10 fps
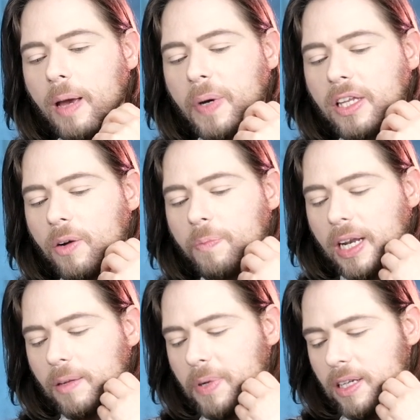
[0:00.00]

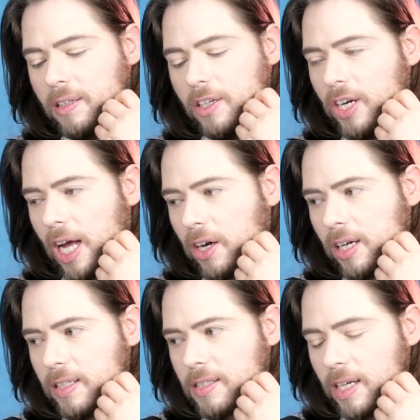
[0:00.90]
but you're not going to
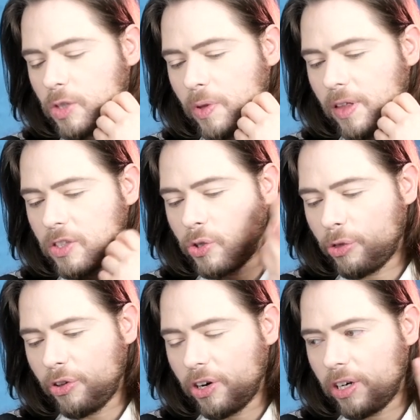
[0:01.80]
discuss with us your
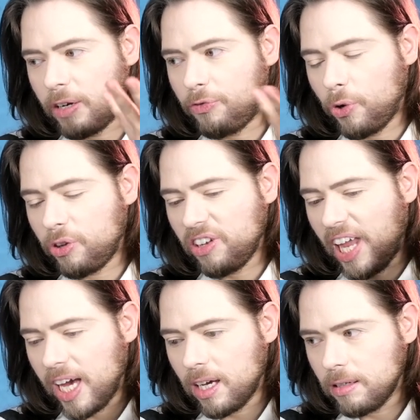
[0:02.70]
third and fourth
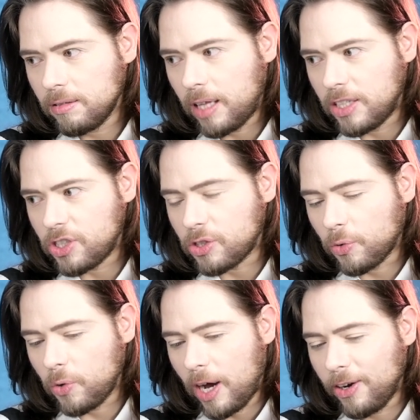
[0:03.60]
leg that just
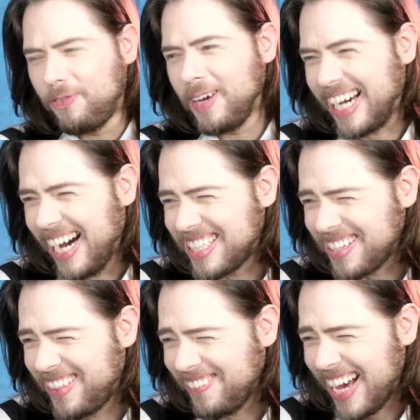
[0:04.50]
grew out because
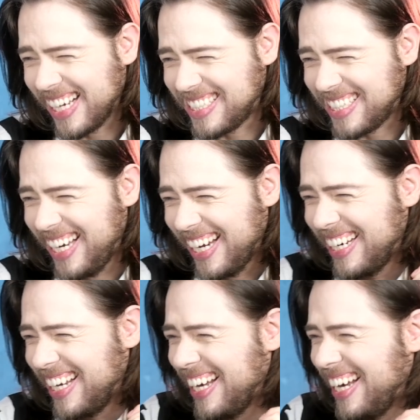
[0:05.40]
of the vaccine. No,
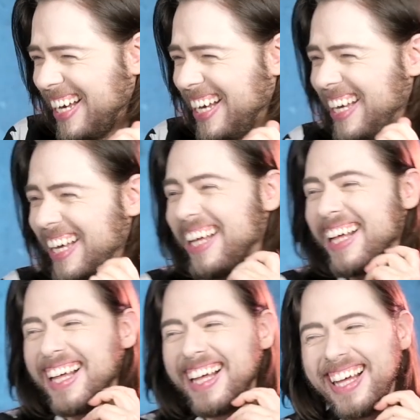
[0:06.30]
no,
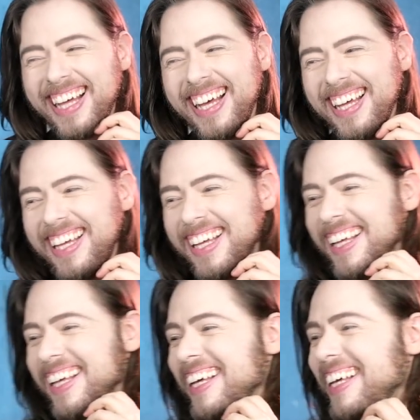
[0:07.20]
my
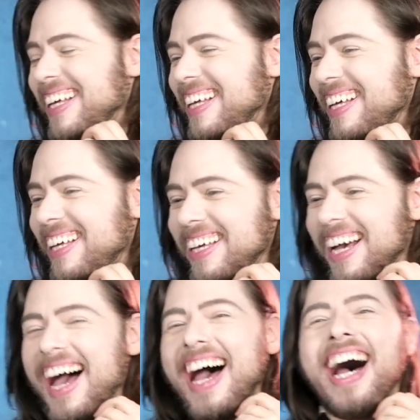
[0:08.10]

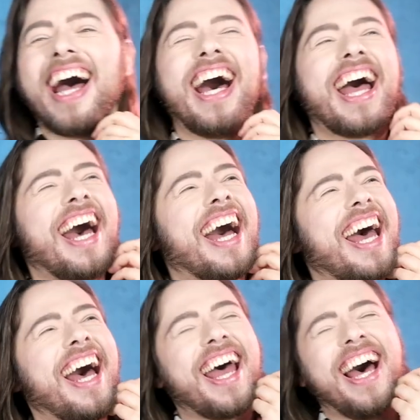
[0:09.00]
third leg's big
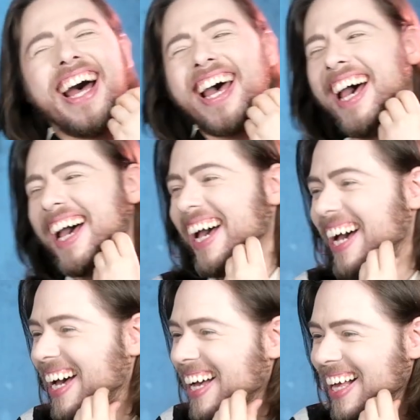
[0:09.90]

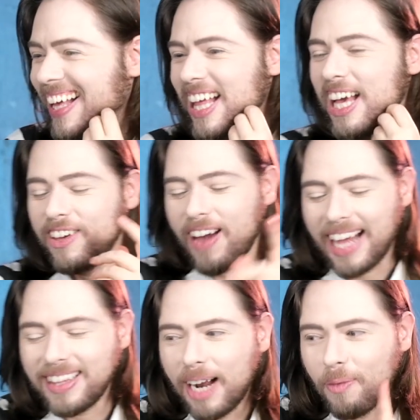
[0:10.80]
enough. You
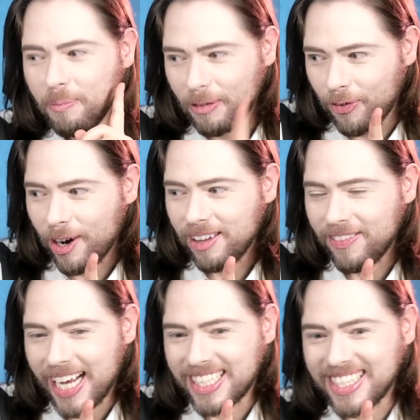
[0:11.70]
had that one before the
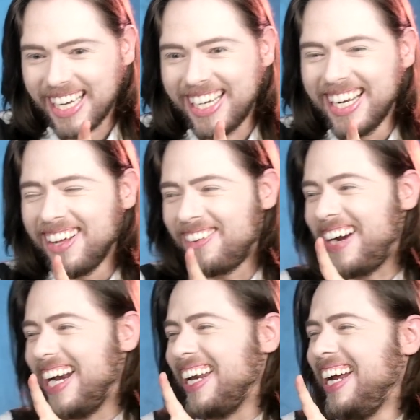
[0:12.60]
vaccine
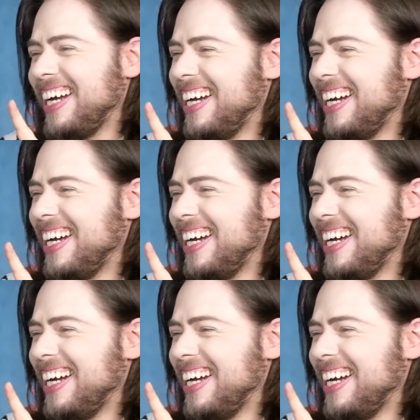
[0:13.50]
already.